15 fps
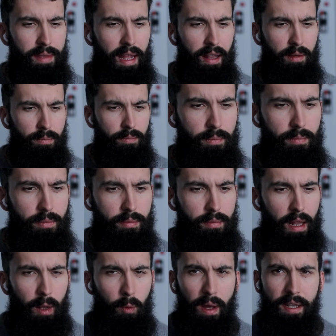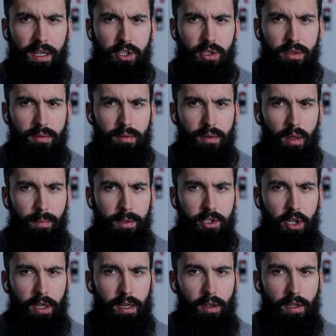Nal- Nalewanyj? Let
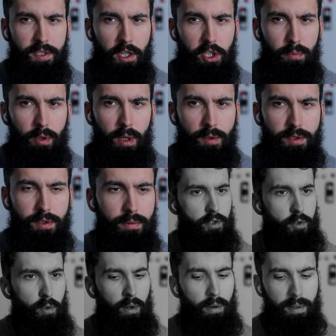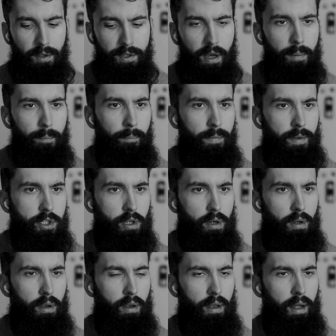me check how that's actually pronounced. Let's do it in real time.
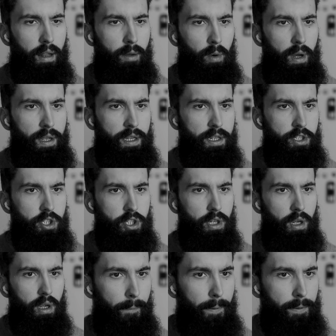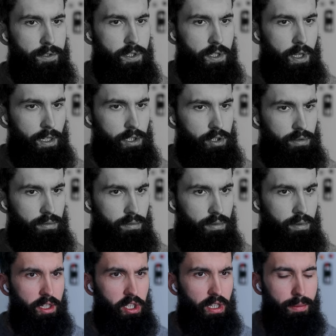Sean Nalewanyj pronunciation.
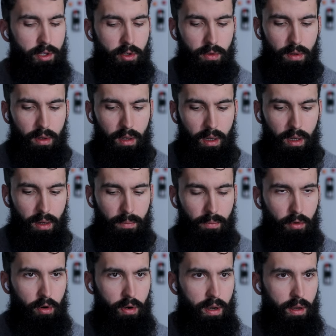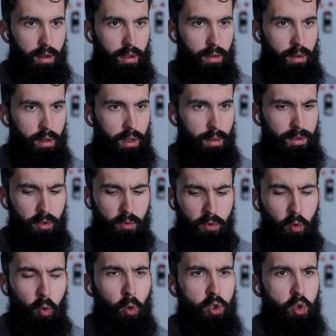Actually, let me do uh, pro- uh, let me
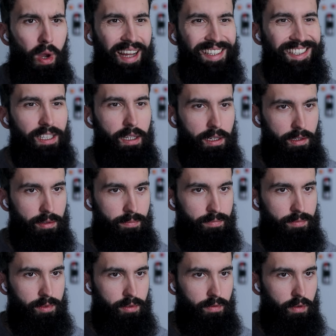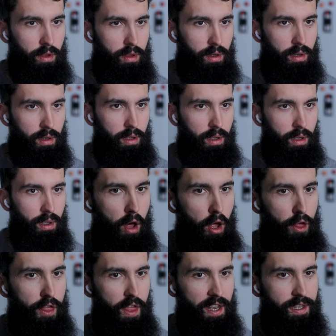do Google Translate for the
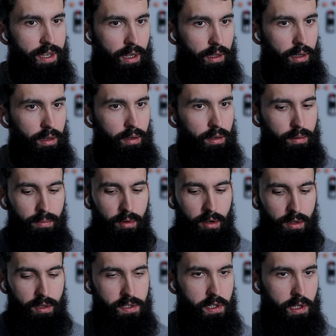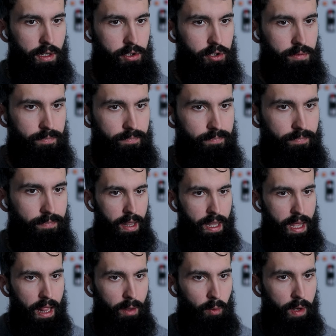authentic pronunciation.
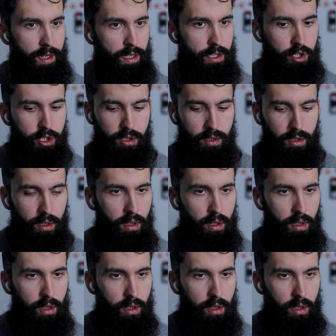Nalewanyj.